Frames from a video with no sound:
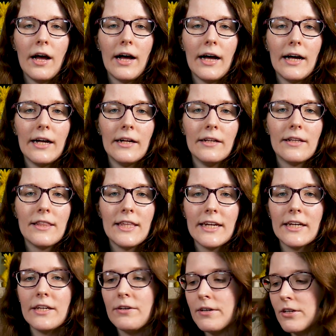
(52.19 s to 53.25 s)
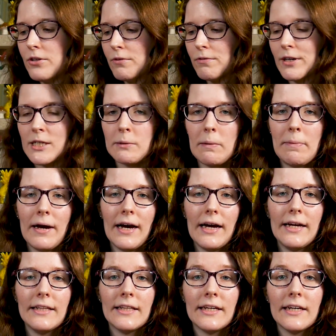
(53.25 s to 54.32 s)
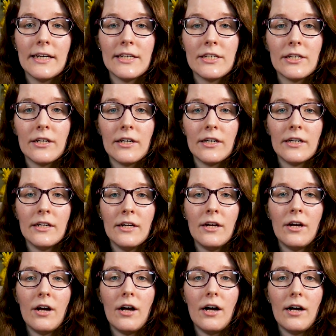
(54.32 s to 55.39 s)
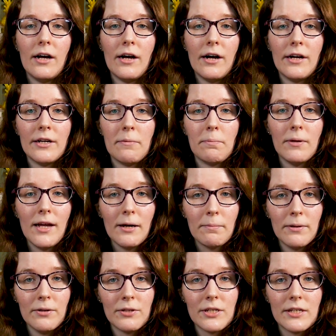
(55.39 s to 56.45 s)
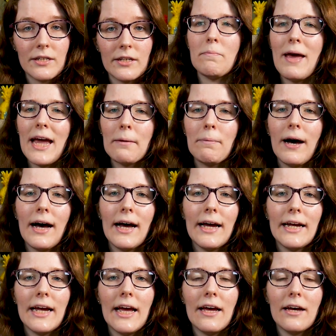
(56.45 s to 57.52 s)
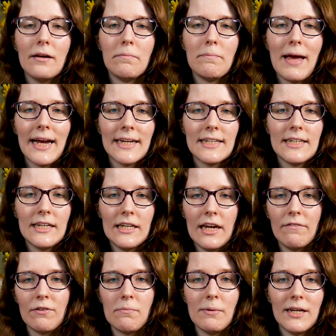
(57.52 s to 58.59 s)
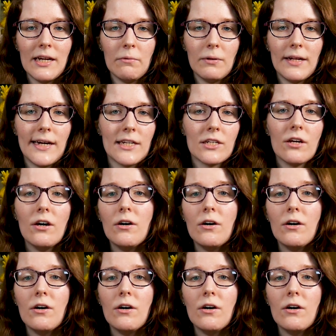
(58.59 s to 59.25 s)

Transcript: uh, thing you can do for Raspberry Pi that I saw uh, on a blog post. MagPi magazine every Monday will ask,